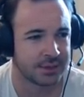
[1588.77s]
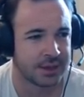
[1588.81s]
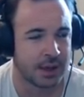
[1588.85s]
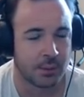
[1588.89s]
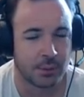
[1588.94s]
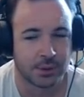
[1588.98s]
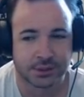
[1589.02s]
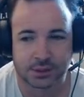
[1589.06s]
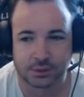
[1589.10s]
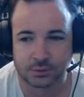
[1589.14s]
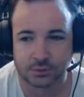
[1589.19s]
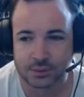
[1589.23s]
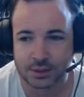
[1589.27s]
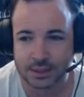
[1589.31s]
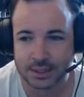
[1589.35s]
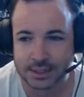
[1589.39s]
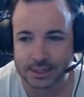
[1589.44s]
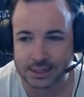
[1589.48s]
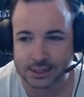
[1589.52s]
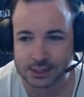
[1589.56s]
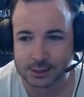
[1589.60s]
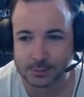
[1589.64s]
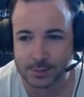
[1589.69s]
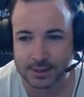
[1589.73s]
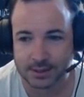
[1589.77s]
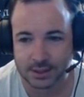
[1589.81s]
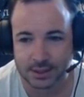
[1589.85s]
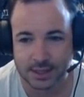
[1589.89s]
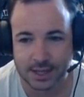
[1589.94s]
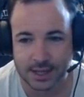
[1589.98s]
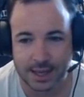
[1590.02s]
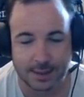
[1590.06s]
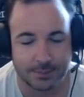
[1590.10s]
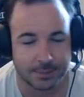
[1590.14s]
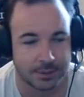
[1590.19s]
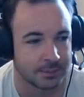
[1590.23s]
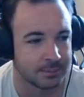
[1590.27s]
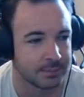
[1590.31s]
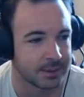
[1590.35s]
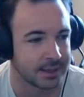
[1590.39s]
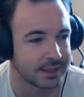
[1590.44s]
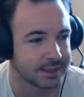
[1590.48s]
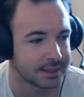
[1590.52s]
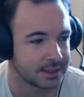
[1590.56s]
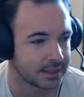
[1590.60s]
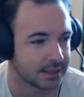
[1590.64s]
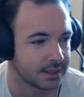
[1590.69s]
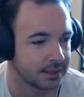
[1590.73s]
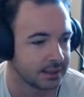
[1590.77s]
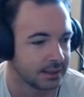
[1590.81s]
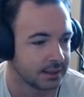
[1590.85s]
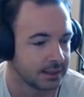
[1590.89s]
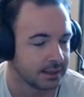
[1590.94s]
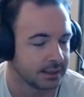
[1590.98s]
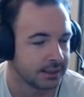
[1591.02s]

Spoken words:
That wasn't really expected to happen, but it did.